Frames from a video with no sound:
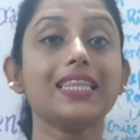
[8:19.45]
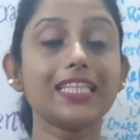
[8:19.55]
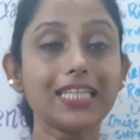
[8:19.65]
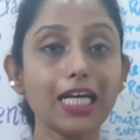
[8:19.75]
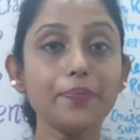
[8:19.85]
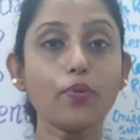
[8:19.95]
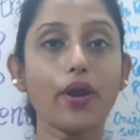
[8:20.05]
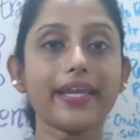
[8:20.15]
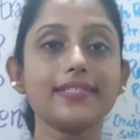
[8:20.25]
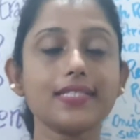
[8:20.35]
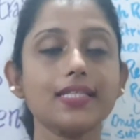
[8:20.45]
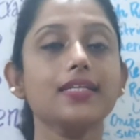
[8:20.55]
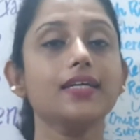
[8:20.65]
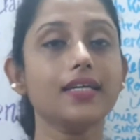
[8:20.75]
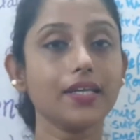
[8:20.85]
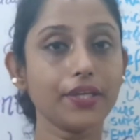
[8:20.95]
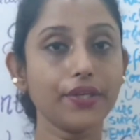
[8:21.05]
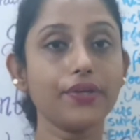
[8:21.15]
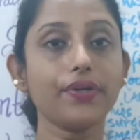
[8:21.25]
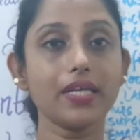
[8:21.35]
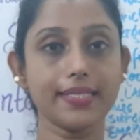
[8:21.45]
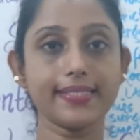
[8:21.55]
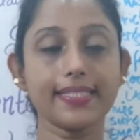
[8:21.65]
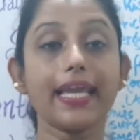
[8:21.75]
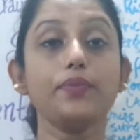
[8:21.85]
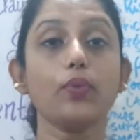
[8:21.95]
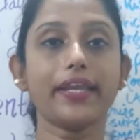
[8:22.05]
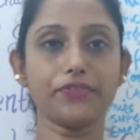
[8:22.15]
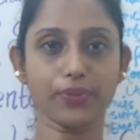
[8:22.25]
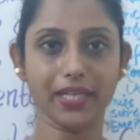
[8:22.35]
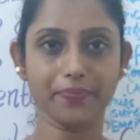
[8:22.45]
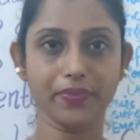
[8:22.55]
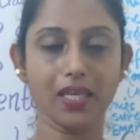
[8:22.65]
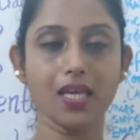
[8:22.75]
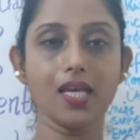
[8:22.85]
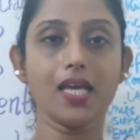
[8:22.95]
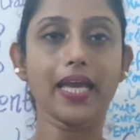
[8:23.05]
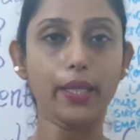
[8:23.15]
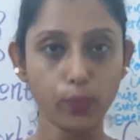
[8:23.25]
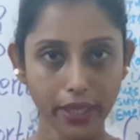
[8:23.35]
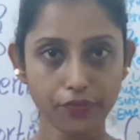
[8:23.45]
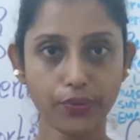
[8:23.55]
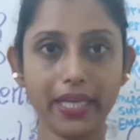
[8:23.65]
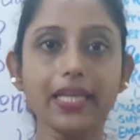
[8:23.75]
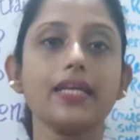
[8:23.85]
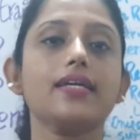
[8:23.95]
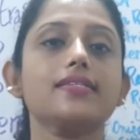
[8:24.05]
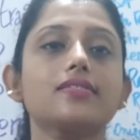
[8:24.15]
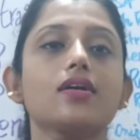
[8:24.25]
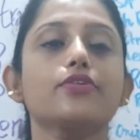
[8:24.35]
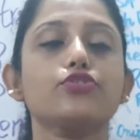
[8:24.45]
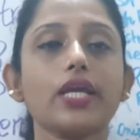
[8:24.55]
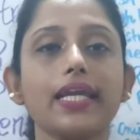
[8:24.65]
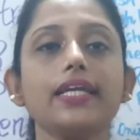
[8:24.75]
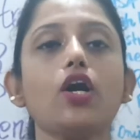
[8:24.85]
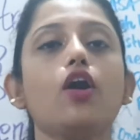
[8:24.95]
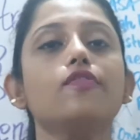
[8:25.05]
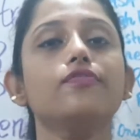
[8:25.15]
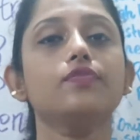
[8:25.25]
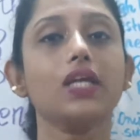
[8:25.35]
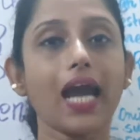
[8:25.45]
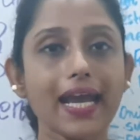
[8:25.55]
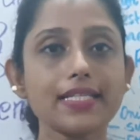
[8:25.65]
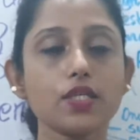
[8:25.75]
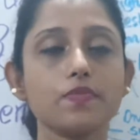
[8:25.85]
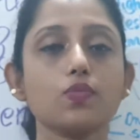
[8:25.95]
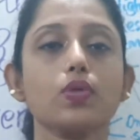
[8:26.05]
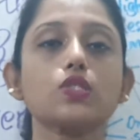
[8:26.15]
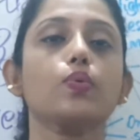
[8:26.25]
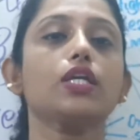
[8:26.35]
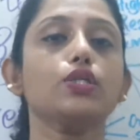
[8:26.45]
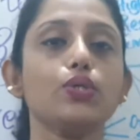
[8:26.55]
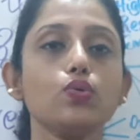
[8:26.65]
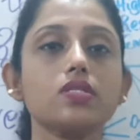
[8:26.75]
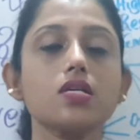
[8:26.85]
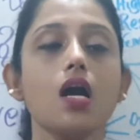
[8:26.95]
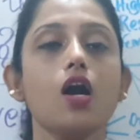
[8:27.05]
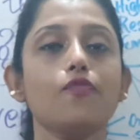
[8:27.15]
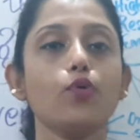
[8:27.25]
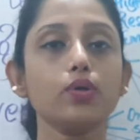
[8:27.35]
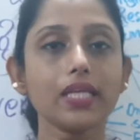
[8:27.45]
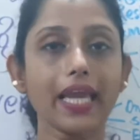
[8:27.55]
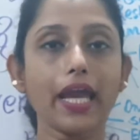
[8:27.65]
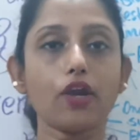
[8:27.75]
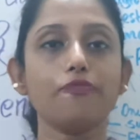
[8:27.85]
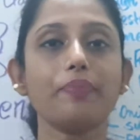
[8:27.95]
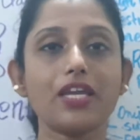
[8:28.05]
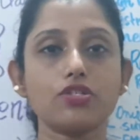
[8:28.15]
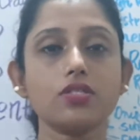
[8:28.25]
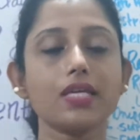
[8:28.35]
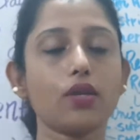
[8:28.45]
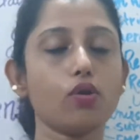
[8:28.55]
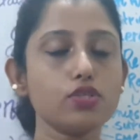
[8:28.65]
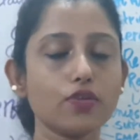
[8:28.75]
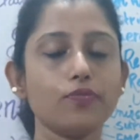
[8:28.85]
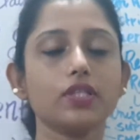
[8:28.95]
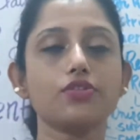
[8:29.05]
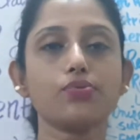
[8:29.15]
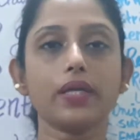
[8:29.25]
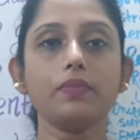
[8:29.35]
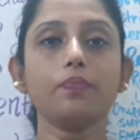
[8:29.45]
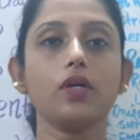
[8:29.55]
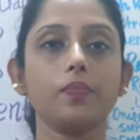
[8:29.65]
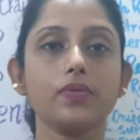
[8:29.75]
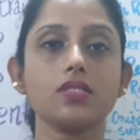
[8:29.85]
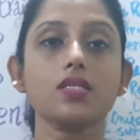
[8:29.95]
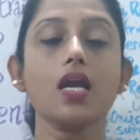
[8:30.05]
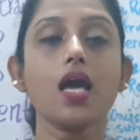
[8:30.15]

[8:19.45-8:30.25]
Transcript: The third point here is inventory. Inventory is checking off the items which we use for the care of patients and also for the treatment purpose.